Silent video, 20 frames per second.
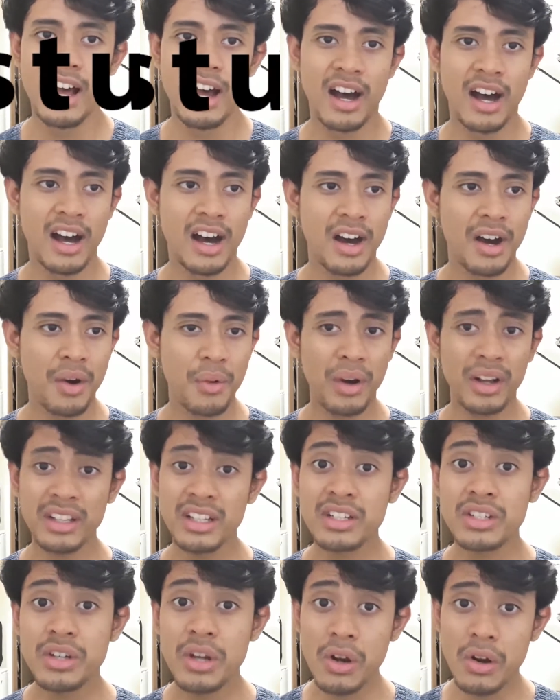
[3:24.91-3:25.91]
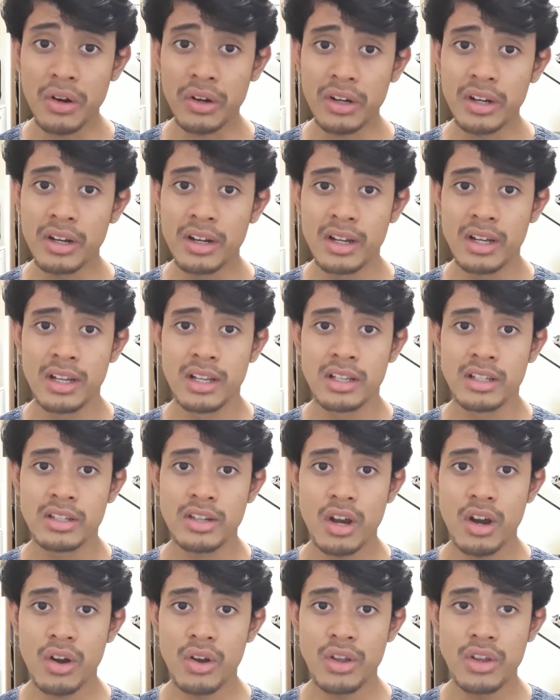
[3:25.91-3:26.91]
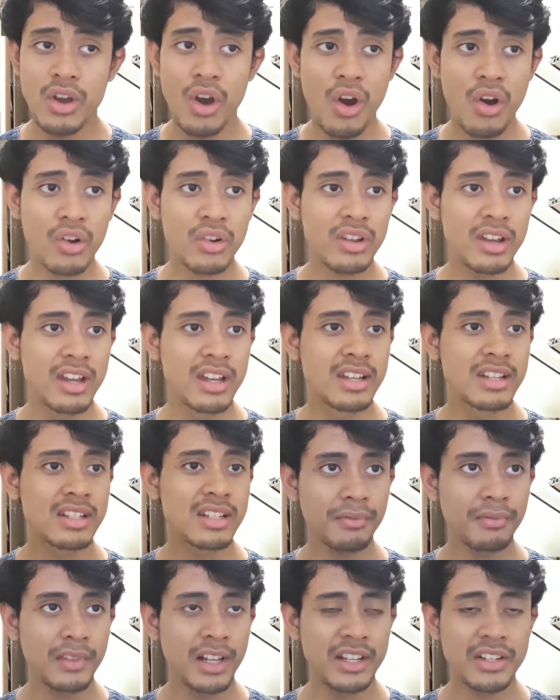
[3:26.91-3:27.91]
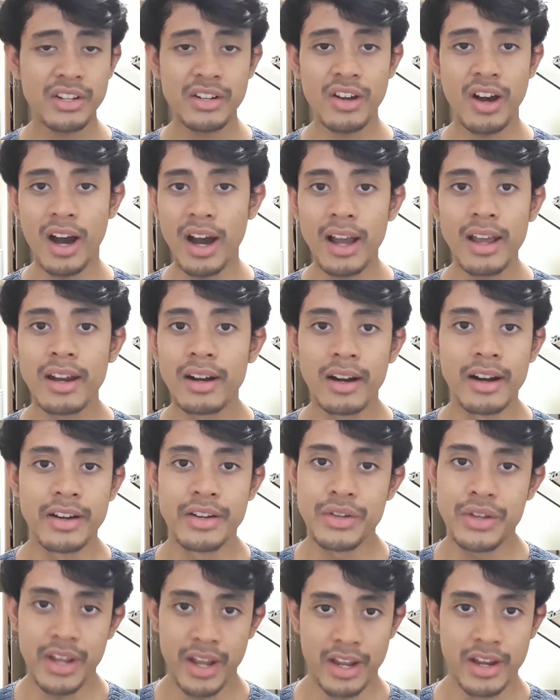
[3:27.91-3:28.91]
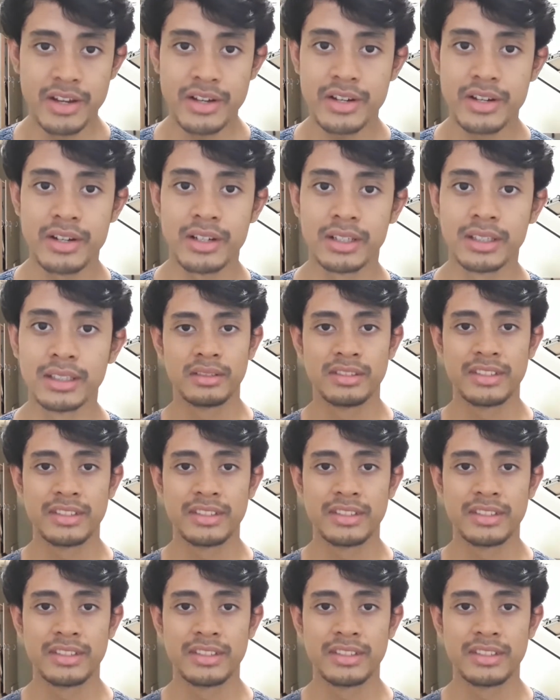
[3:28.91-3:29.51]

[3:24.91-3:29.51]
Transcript: What is York? So York is, as you know, higher educational.